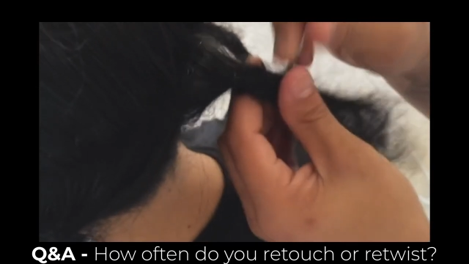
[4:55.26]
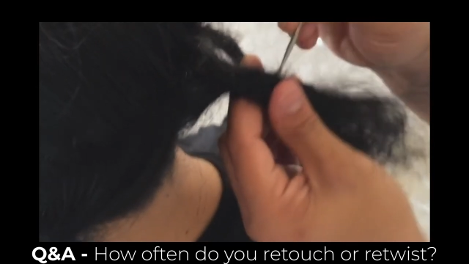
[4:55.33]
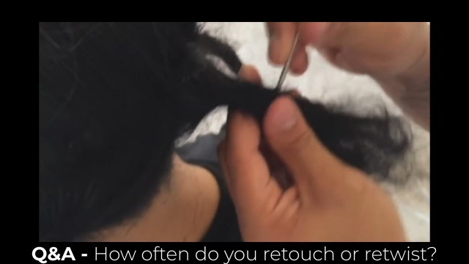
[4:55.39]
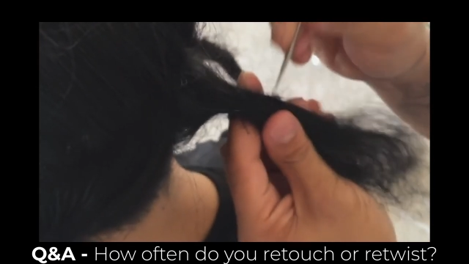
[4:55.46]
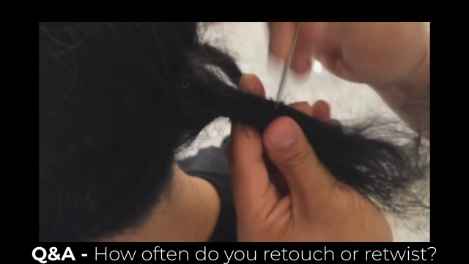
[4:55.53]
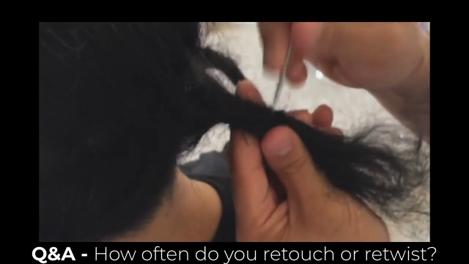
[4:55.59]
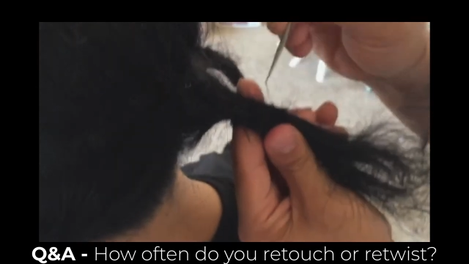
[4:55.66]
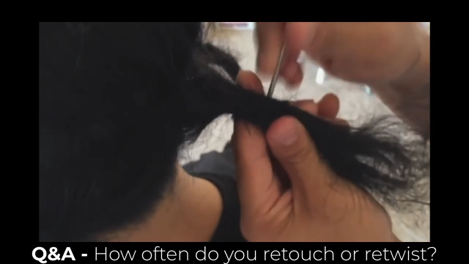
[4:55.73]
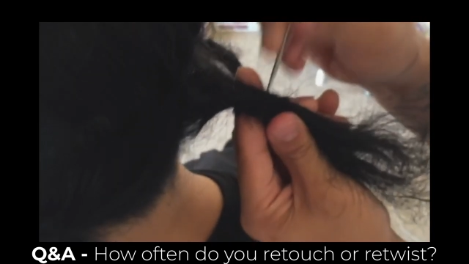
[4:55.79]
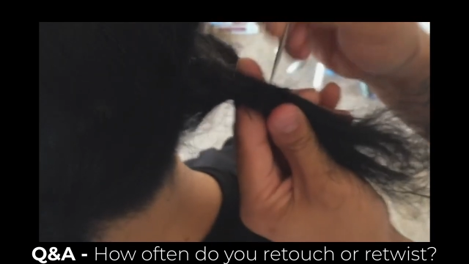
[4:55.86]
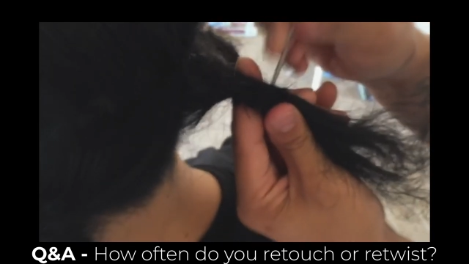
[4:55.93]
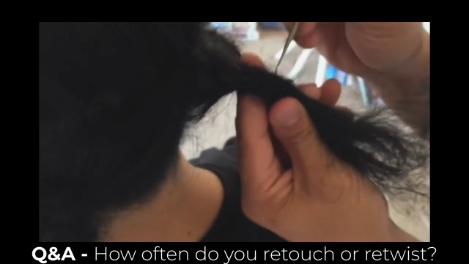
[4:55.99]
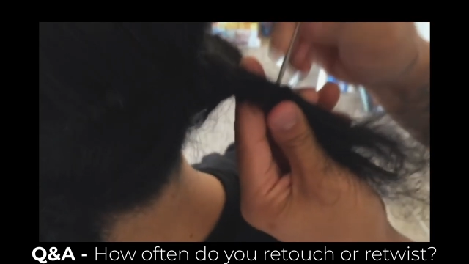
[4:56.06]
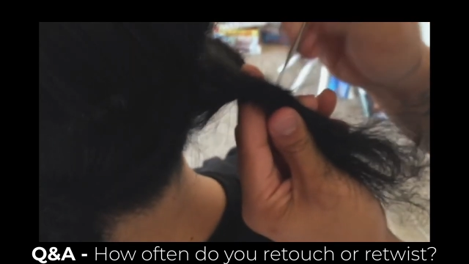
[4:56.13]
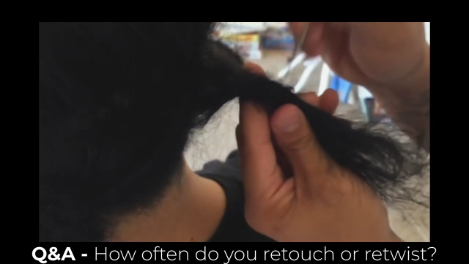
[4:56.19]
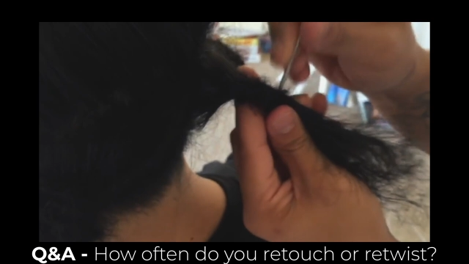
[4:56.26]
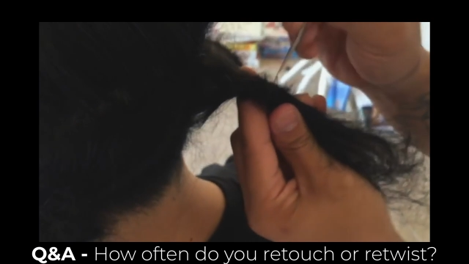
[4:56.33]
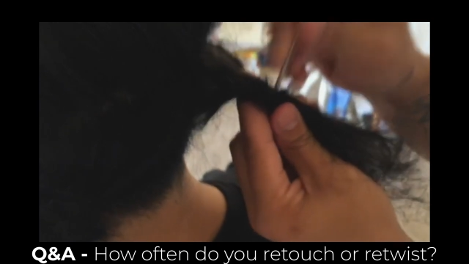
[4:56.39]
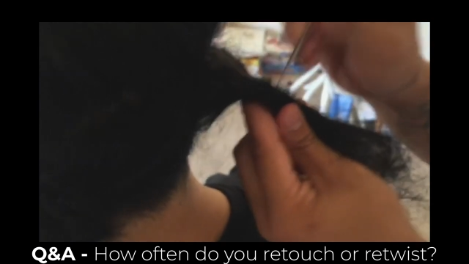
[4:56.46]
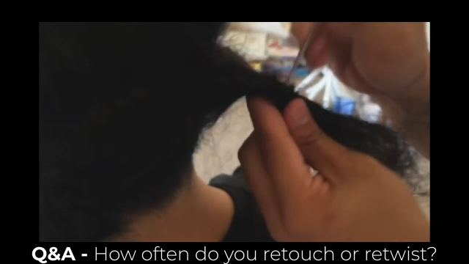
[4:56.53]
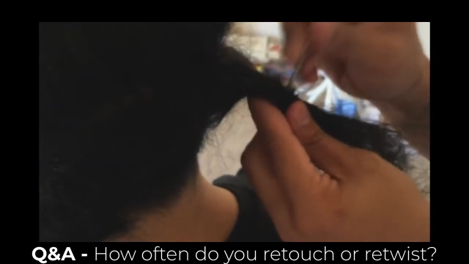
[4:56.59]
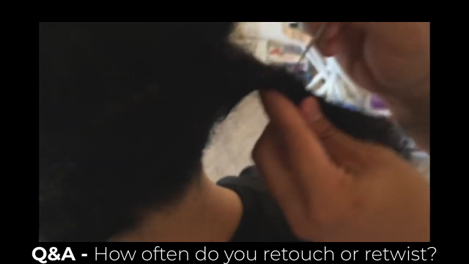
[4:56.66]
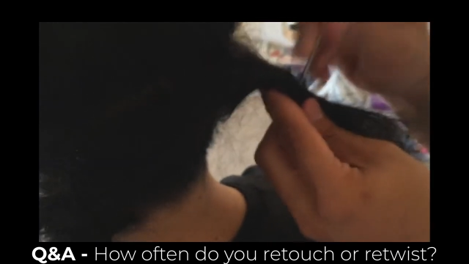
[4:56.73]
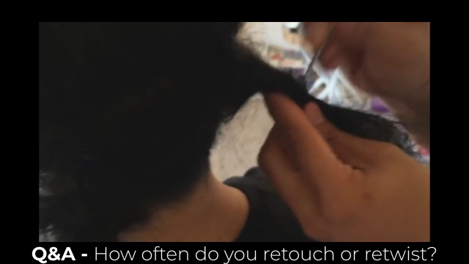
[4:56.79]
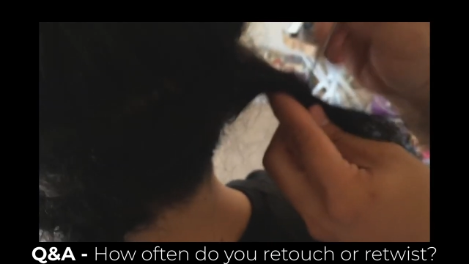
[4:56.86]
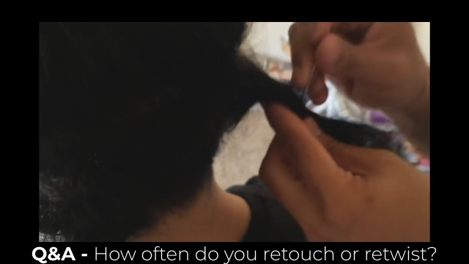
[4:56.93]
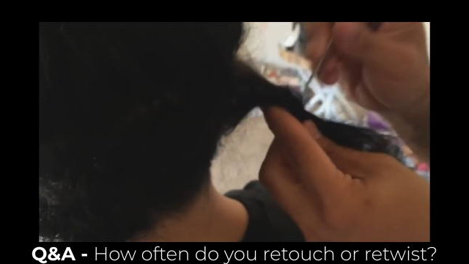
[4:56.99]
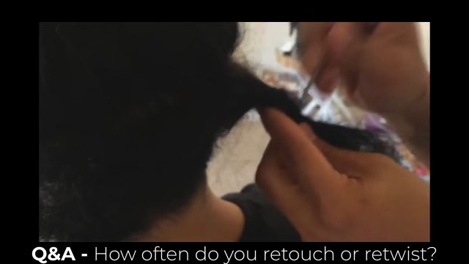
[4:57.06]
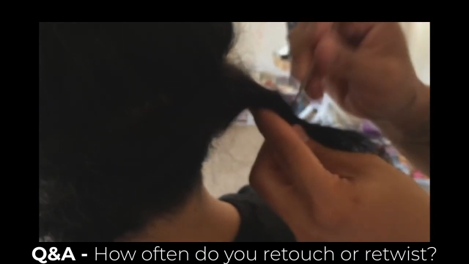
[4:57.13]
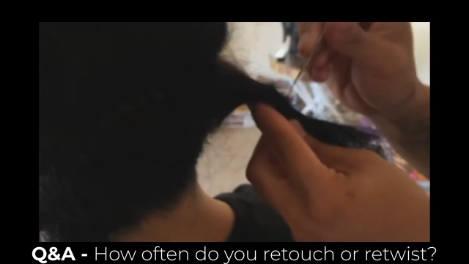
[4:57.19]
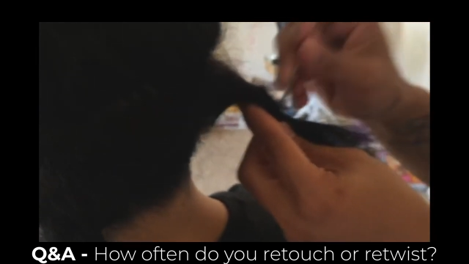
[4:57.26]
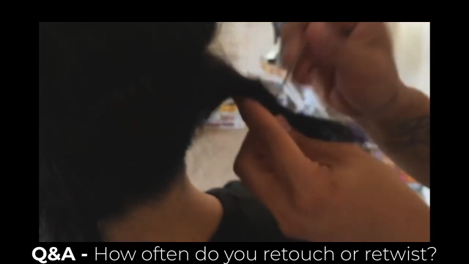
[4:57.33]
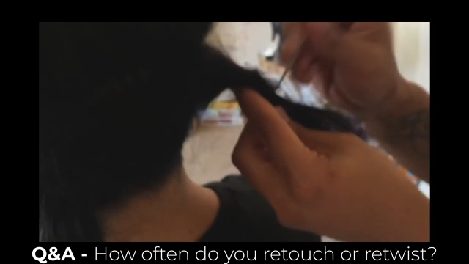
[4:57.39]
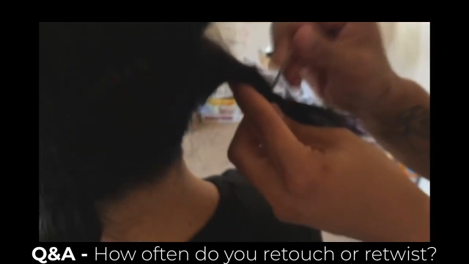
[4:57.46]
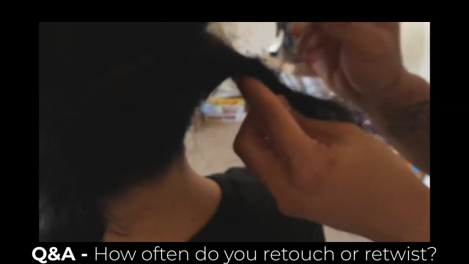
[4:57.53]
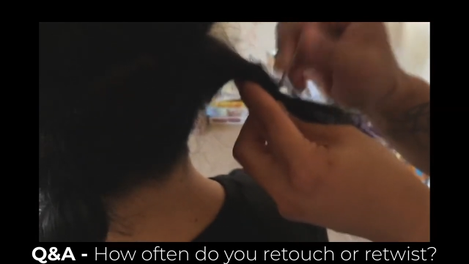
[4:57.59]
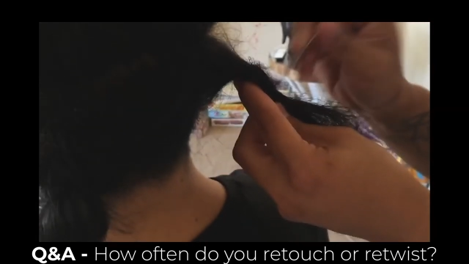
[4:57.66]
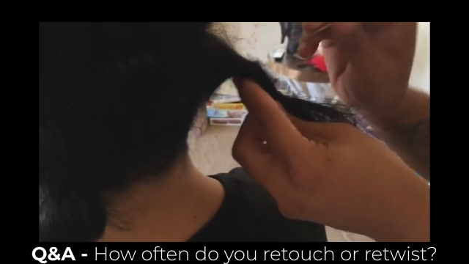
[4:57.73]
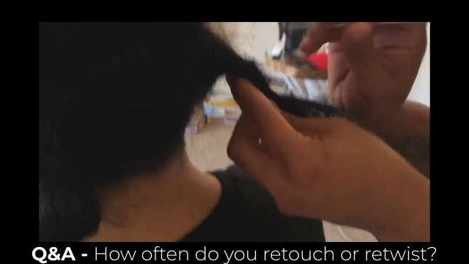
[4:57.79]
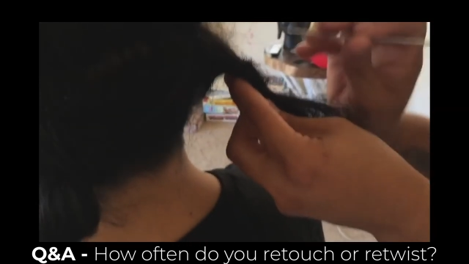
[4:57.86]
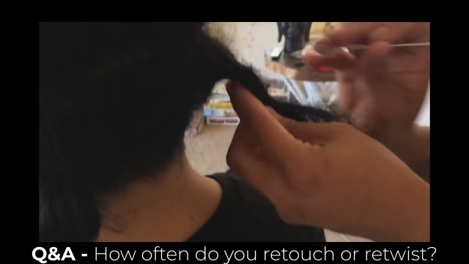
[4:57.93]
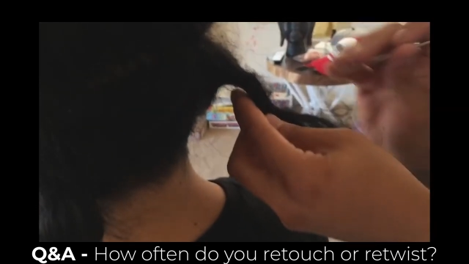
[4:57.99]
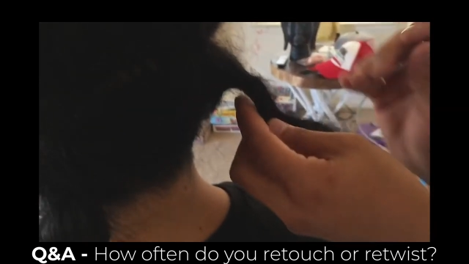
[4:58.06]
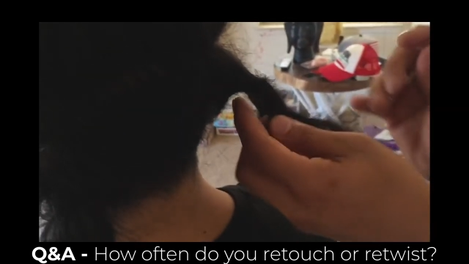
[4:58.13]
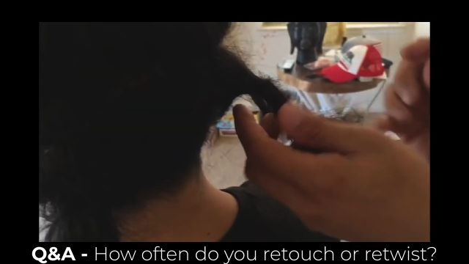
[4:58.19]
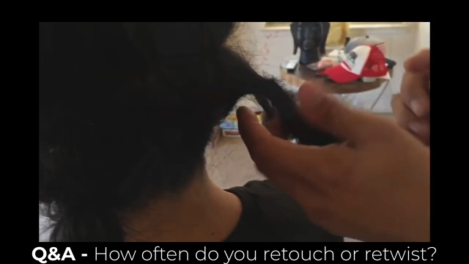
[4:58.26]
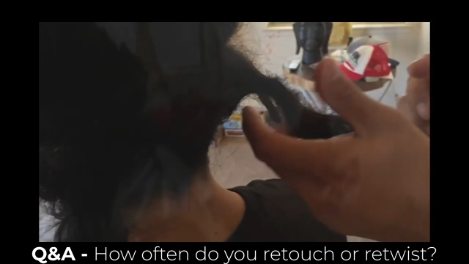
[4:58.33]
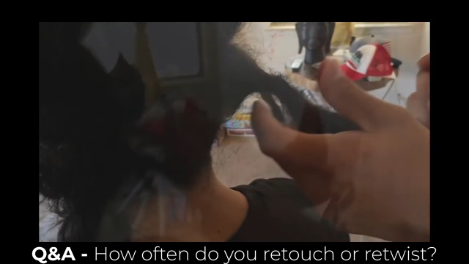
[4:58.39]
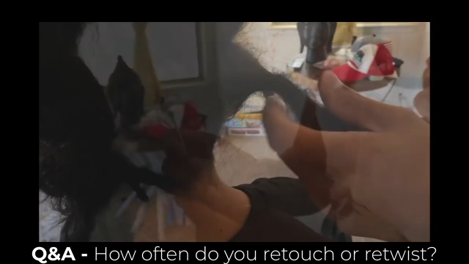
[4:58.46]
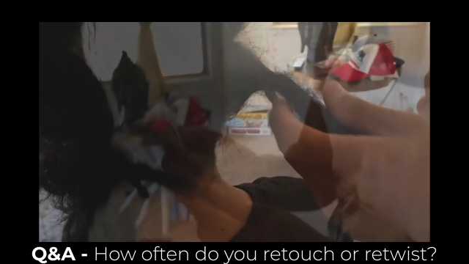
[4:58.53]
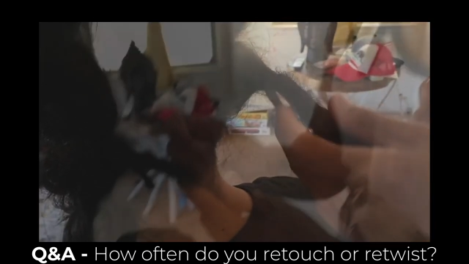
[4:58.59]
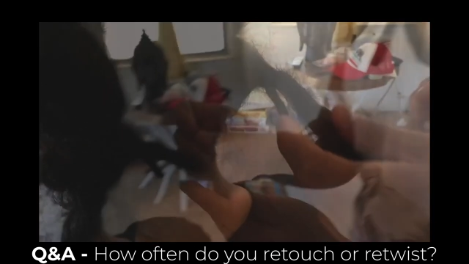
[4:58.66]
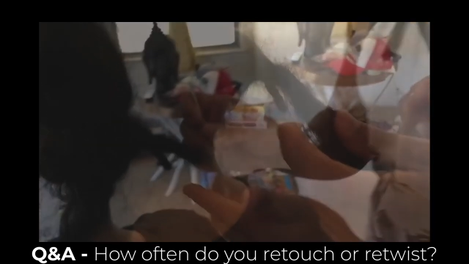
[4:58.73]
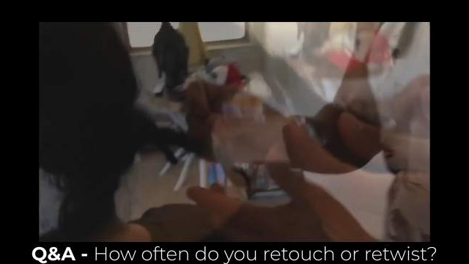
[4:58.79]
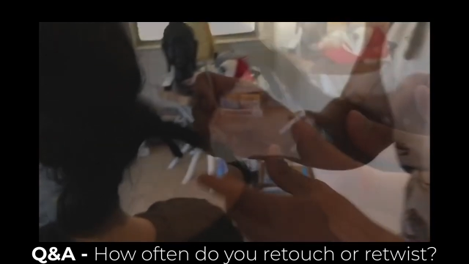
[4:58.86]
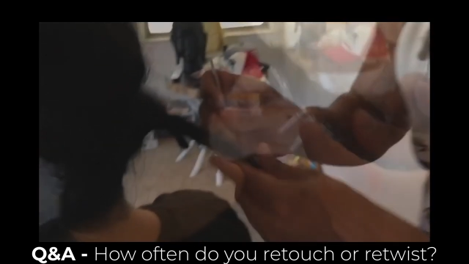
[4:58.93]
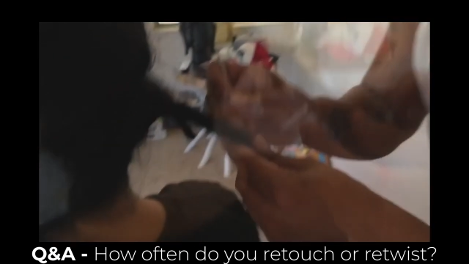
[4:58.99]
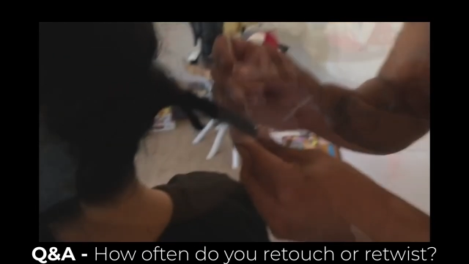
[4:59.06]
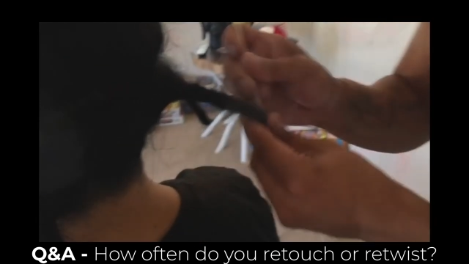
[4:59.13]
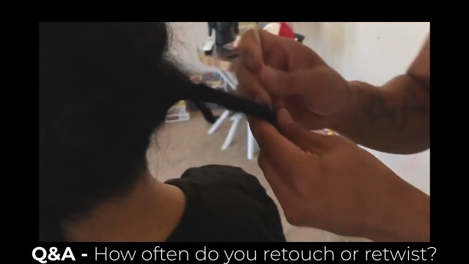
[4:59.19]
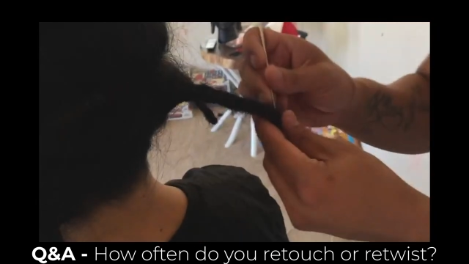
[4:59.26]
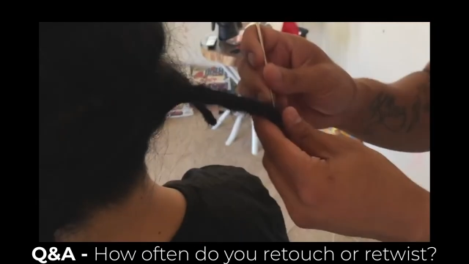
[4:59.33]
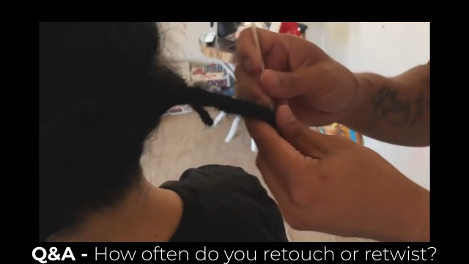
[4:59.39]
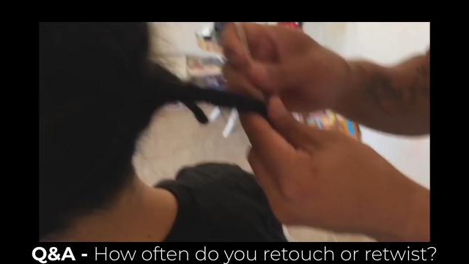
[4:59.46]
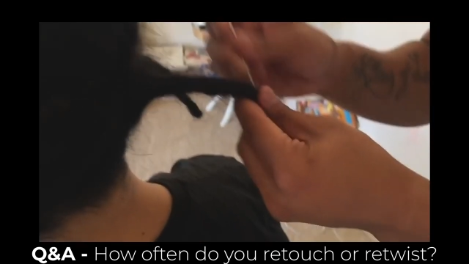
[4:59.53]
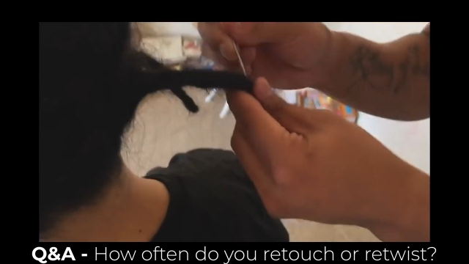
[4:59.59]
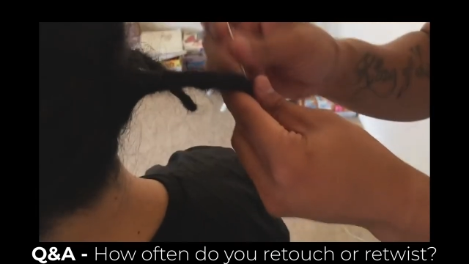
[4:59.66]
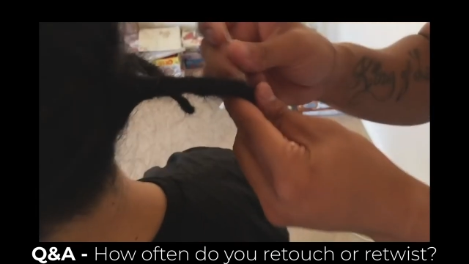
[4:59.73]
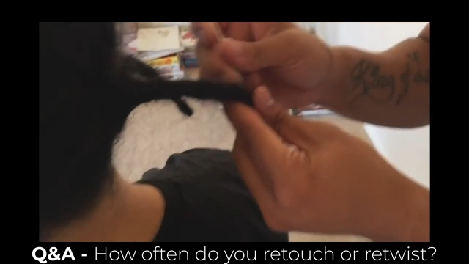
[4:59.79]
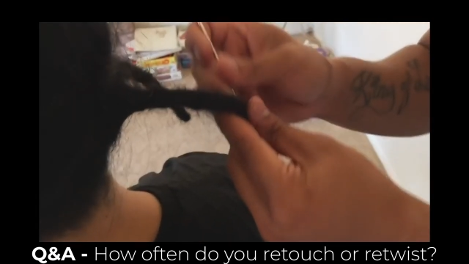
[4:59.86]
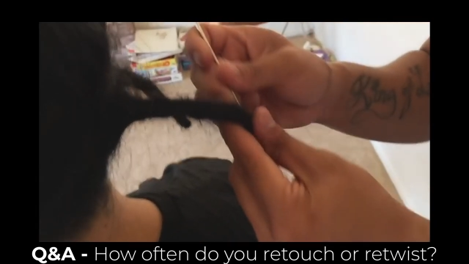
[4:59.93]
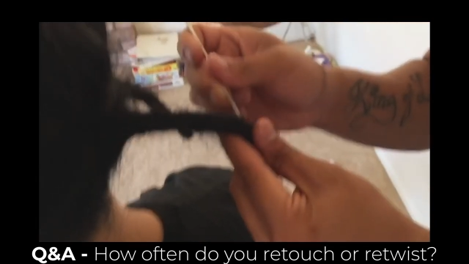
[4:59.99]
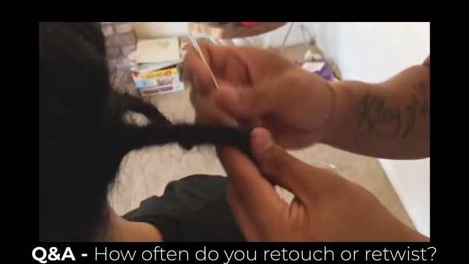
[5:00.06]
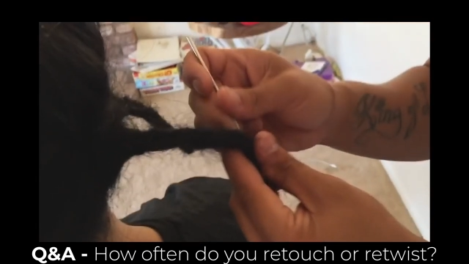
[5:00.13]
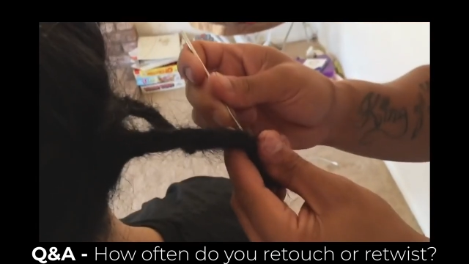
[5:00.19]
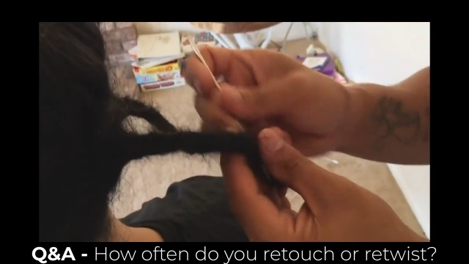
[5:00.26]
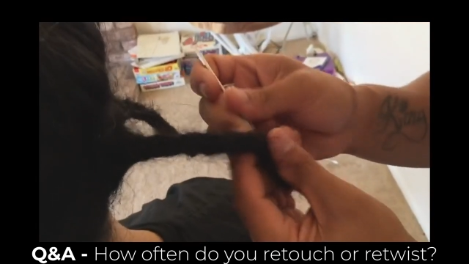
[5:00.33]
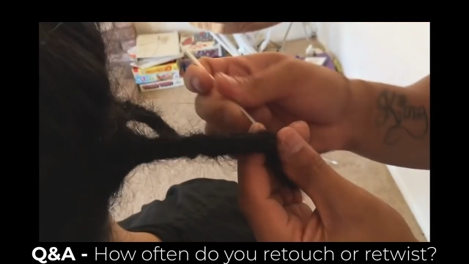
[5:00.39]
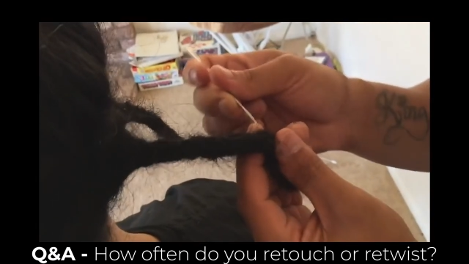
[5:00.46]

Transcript: No face is visible, so there are no lips to read.